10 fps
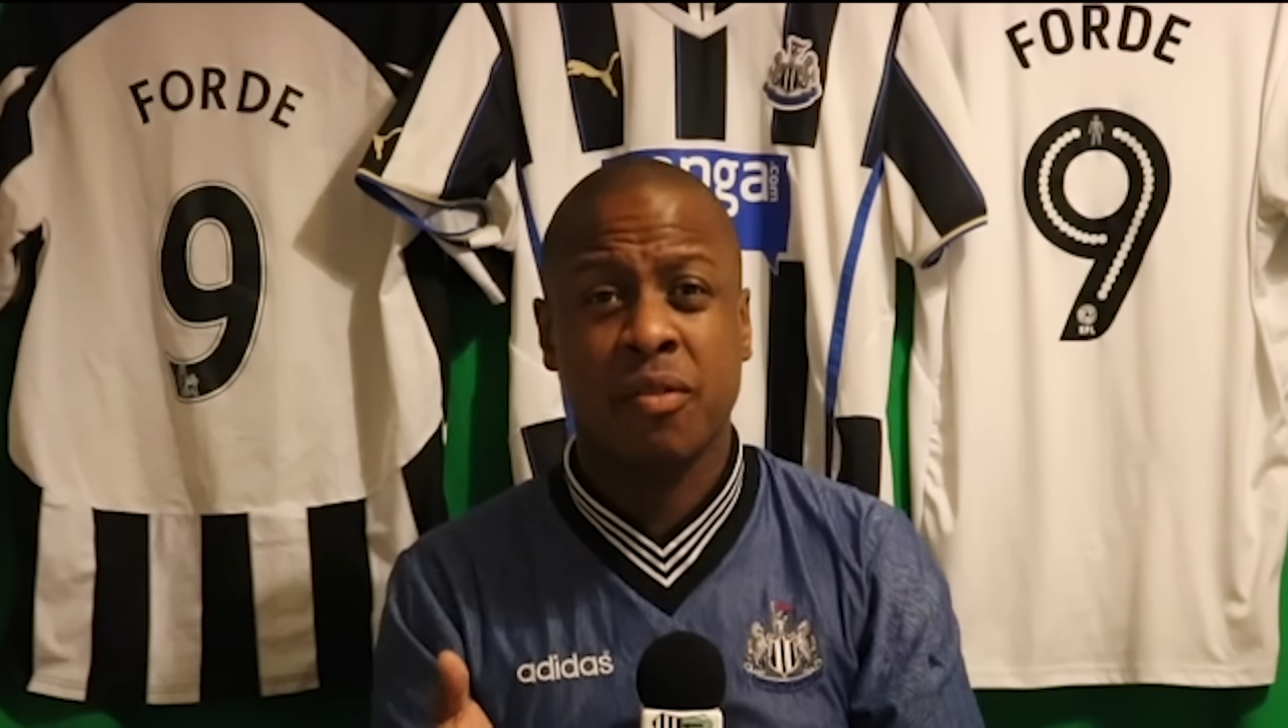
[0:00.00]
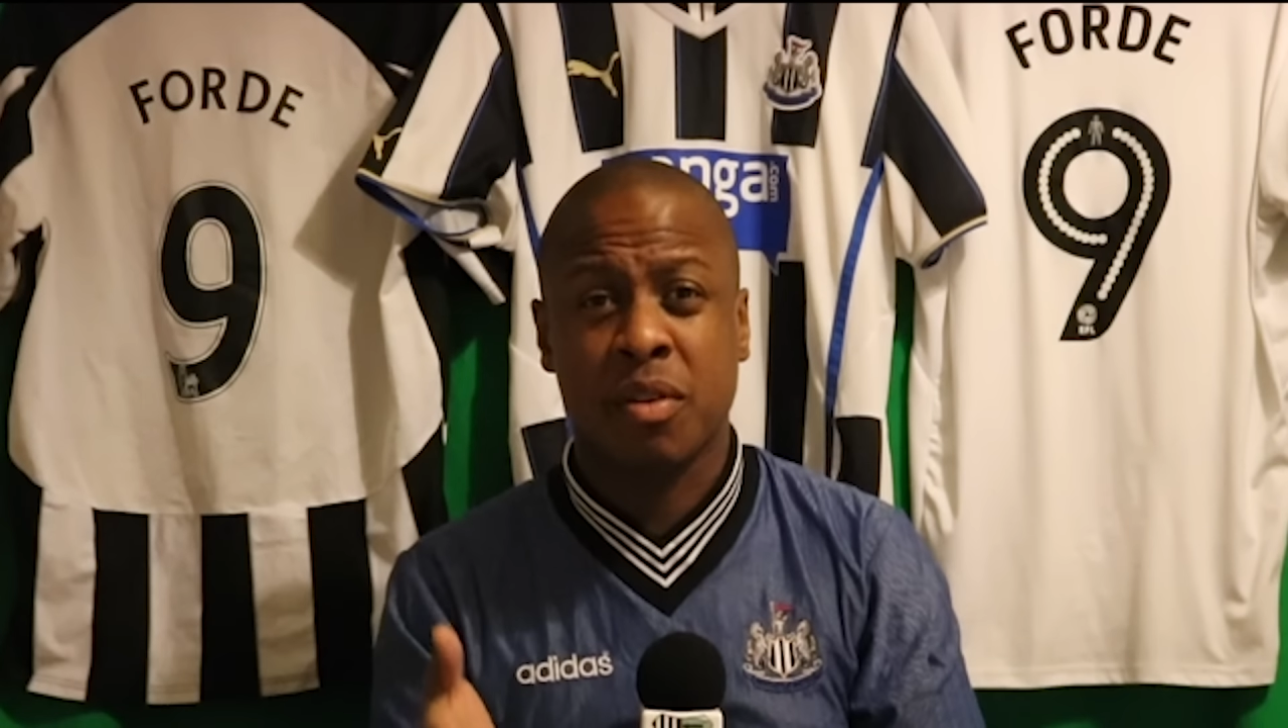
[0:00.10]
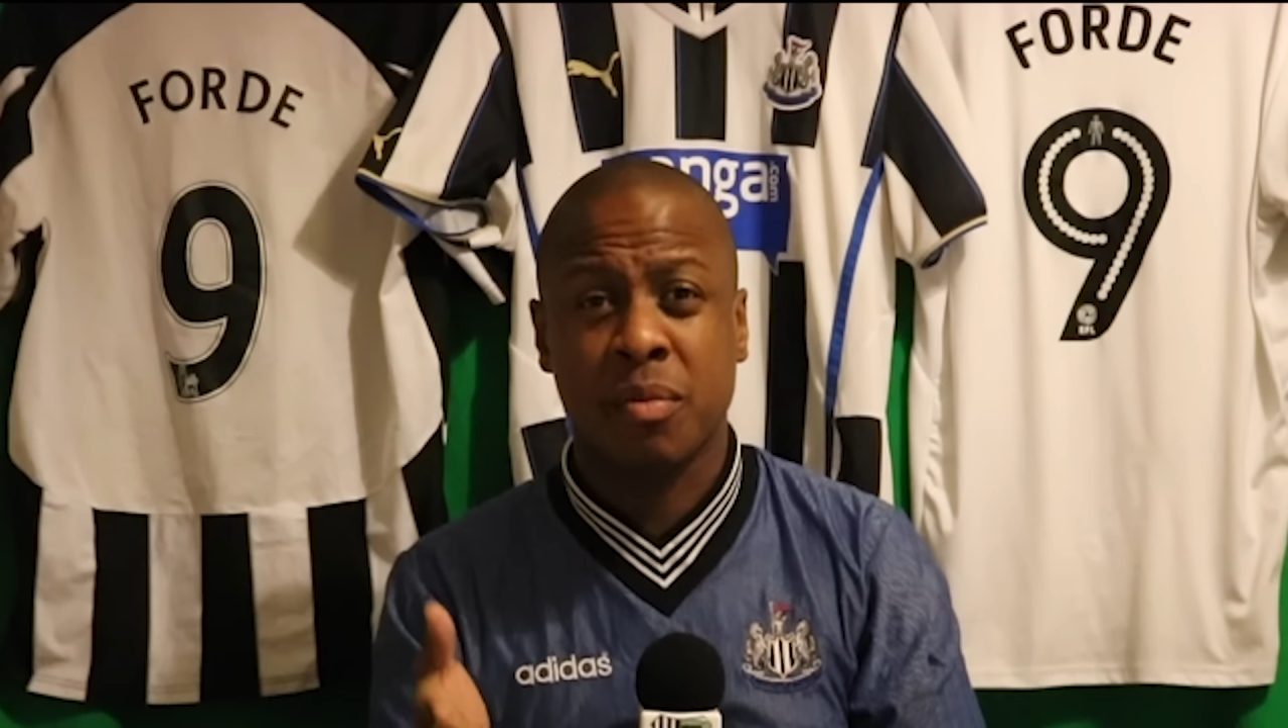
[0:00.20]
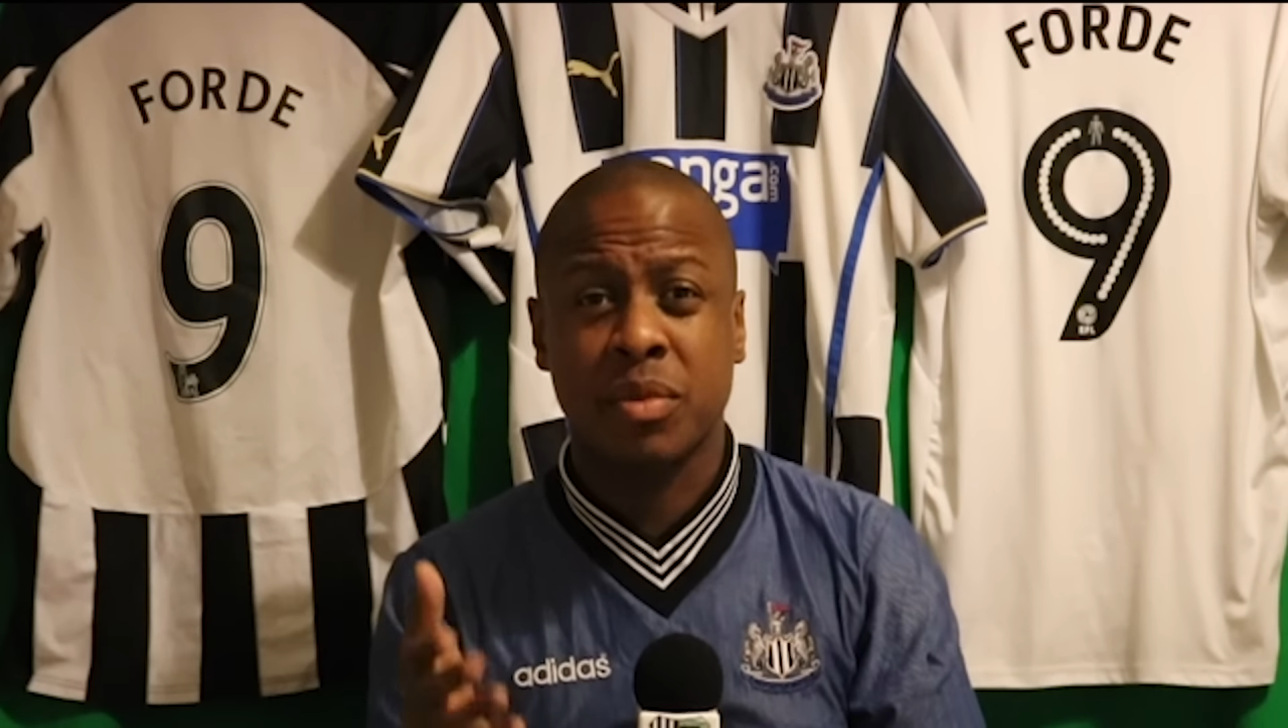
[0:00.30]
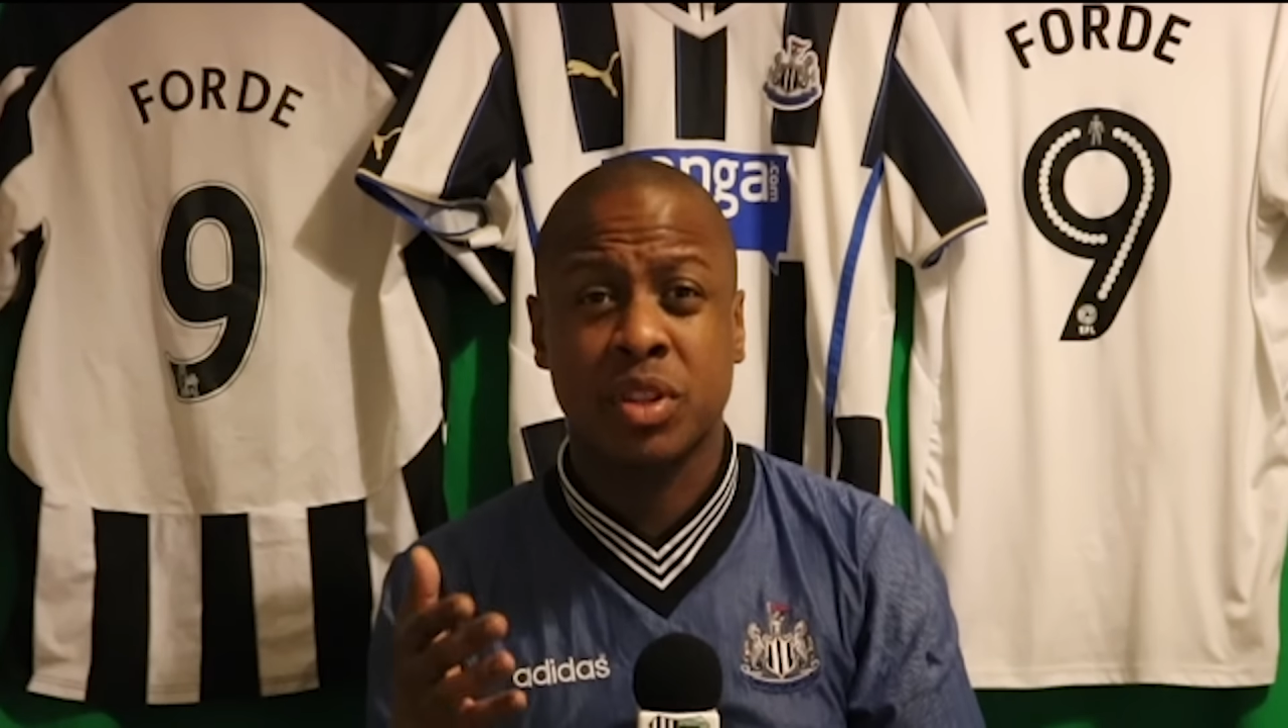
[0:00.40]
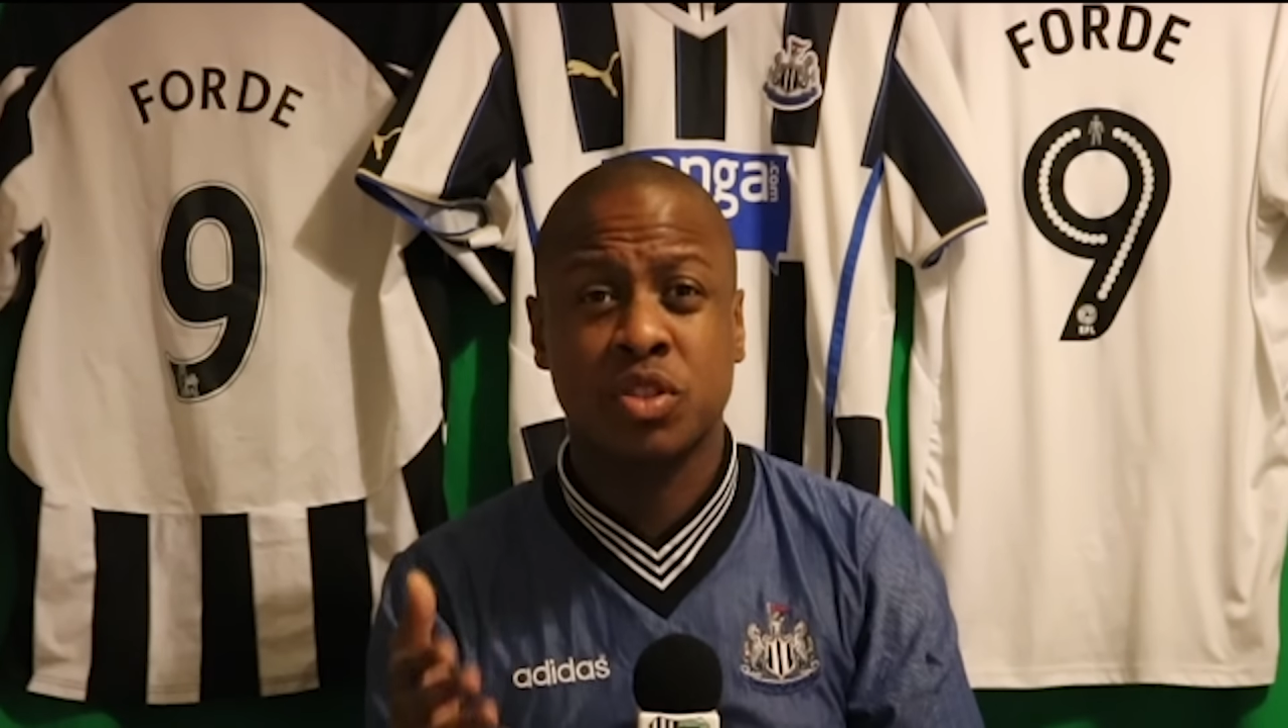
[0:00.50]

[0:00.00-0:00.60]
from the